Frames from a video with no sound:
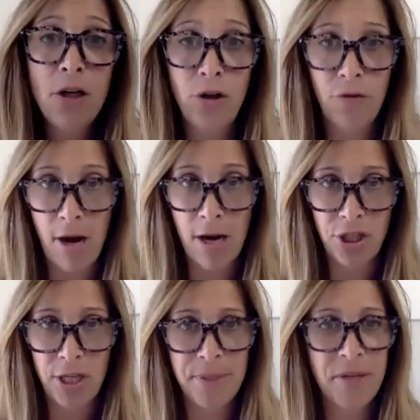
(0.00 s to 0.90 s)
garage
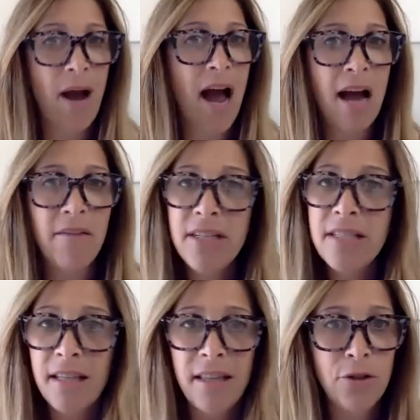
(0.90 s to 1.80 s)
tips. Now,
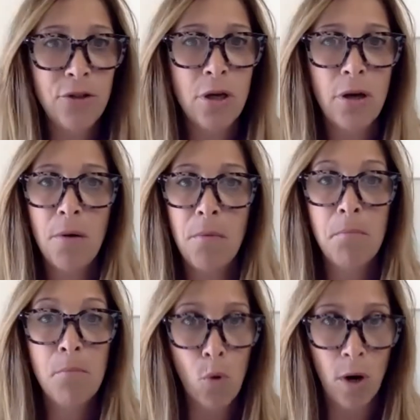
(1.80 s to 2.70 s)
obviously, there's
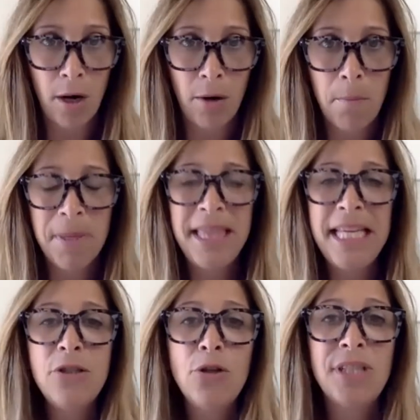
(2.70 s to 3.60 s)
more, but
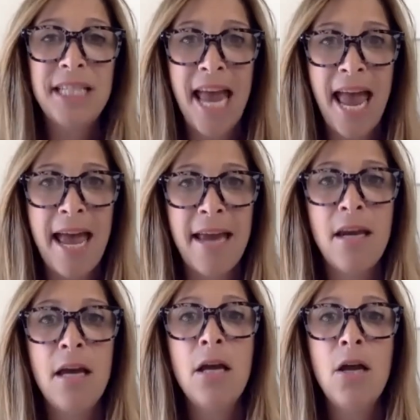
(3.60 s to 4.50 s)
these are
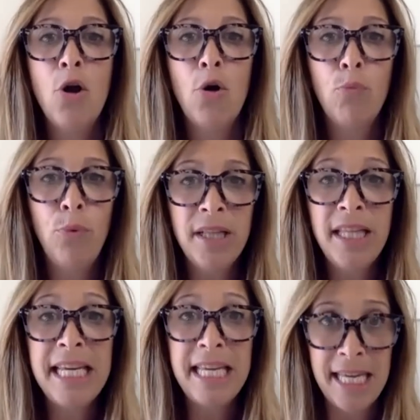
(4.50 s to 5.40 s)
10
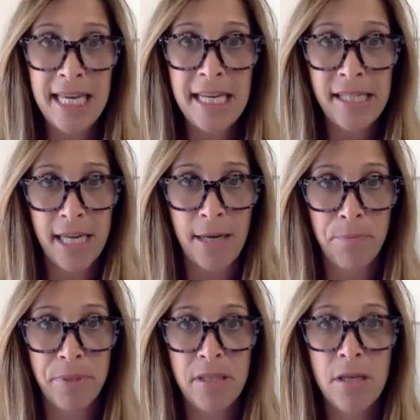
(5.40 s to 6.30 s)
really key
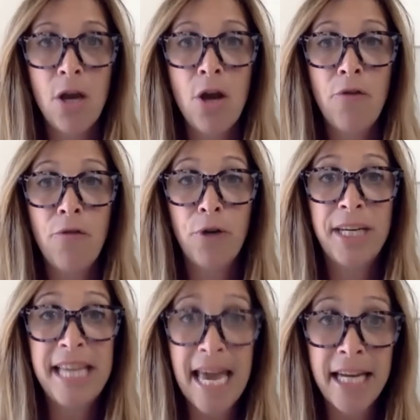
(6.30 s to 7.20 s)
tips for
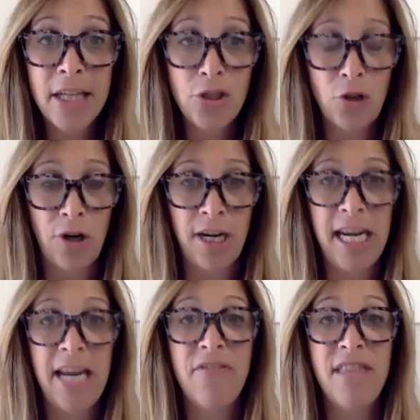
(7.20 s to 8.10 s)
getting
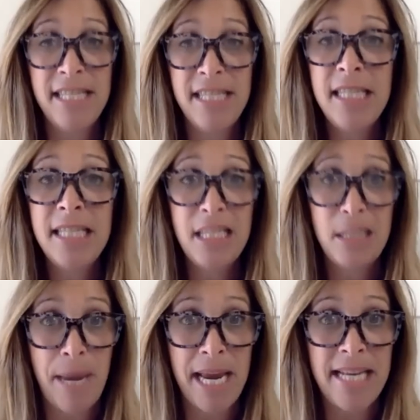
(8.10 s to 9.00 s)
started. If this is a
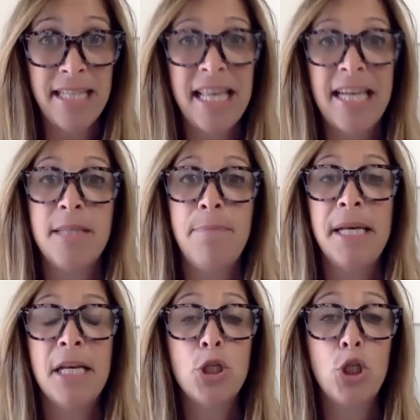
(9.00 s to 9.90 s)
space that has
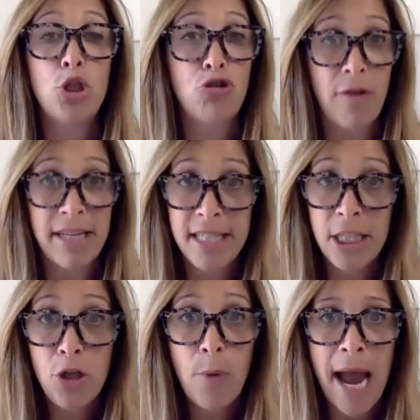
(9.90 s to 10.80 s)
been
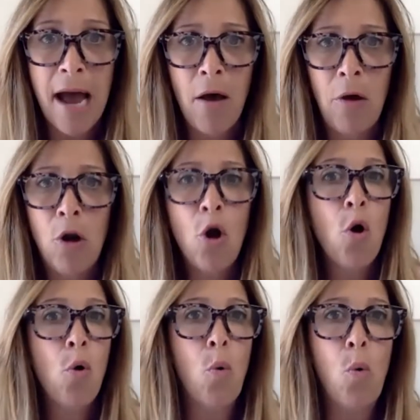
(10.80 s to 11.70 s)
stressing you out,
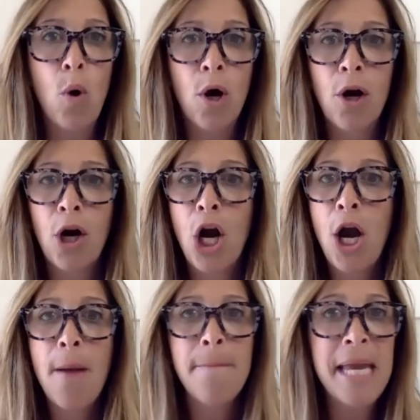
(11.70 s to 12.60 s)
or
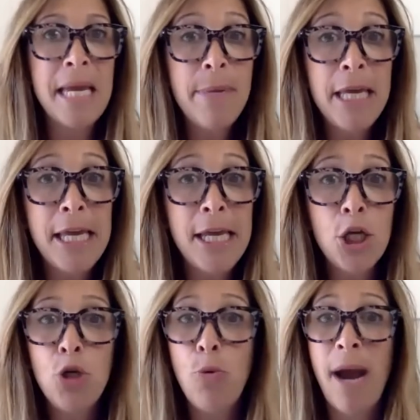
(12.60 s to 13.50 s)

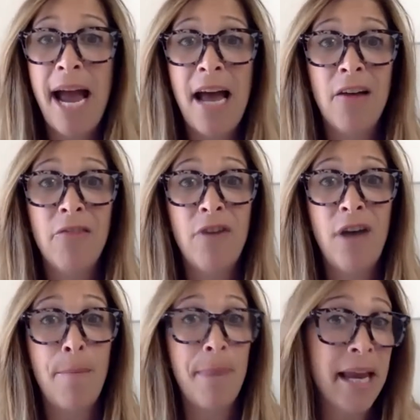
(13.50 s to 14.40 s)
maybe you have
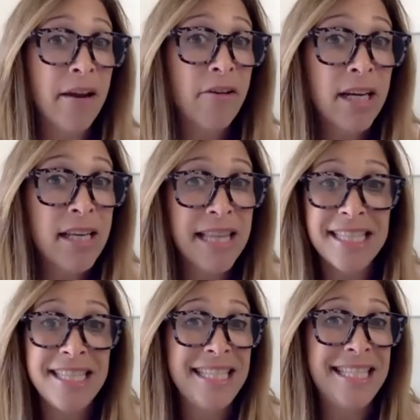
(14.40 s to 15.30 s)
a parent
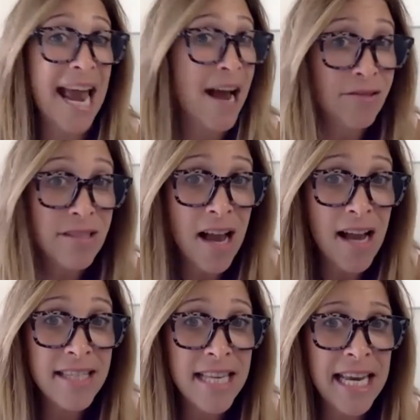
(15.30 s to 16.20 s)
that's
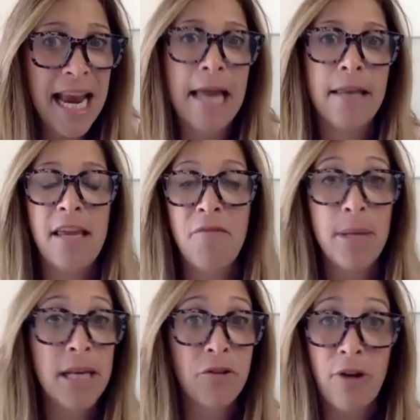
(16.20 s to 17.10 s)
downsizing and they've
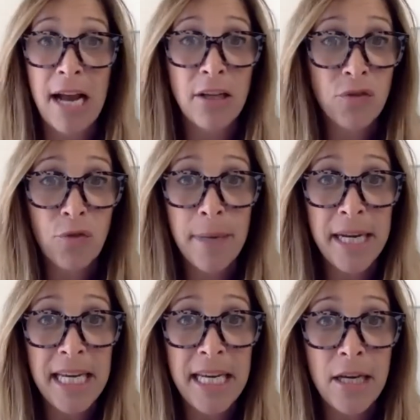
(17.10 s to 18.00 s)
been in their house for
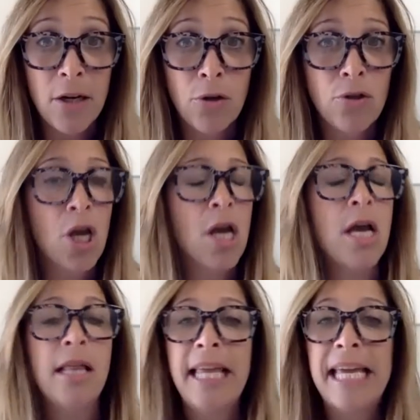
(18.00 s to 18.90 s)
many years,
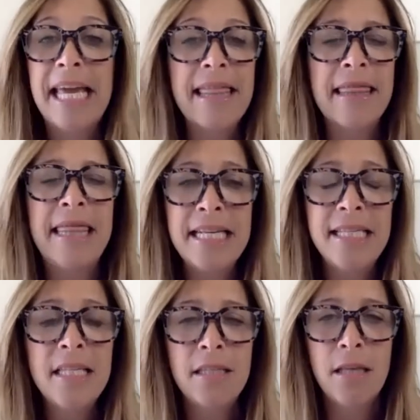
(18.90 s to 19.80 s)
like
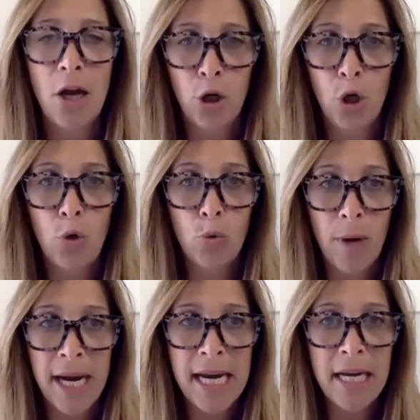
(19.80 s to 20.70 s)
this is a
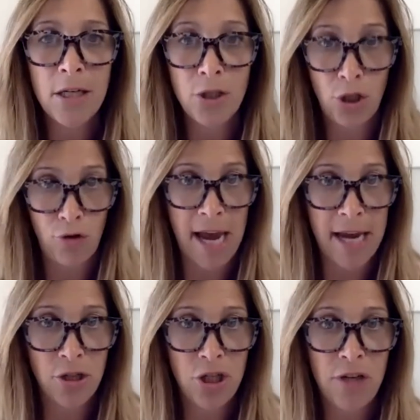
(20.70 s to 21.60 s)
great
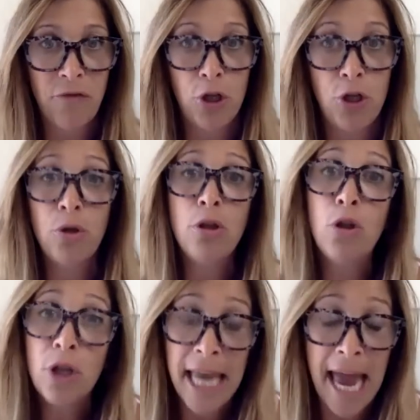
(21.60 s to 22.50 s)
strategy for you to
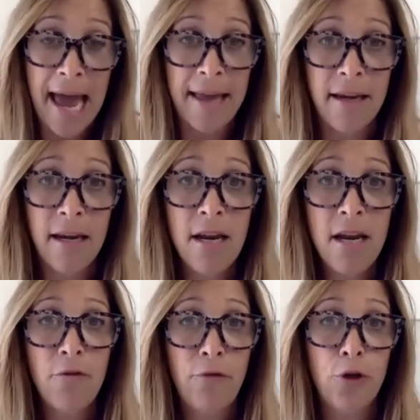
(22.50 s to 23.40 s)
look at
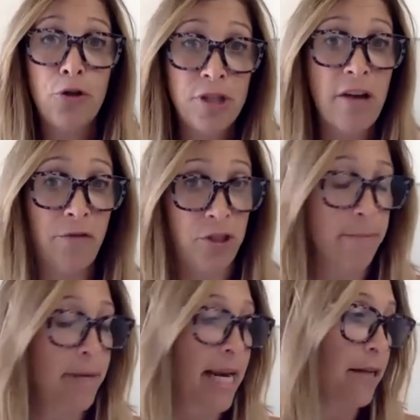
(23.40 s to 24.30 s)
for yourself or
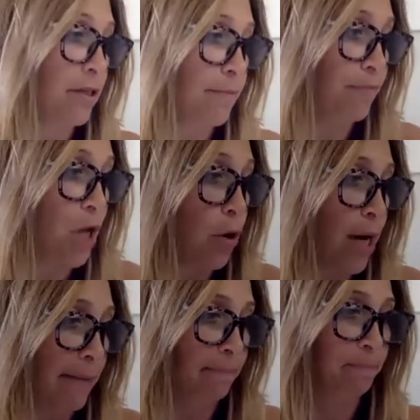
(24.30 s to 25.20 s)
somebody else. Okay.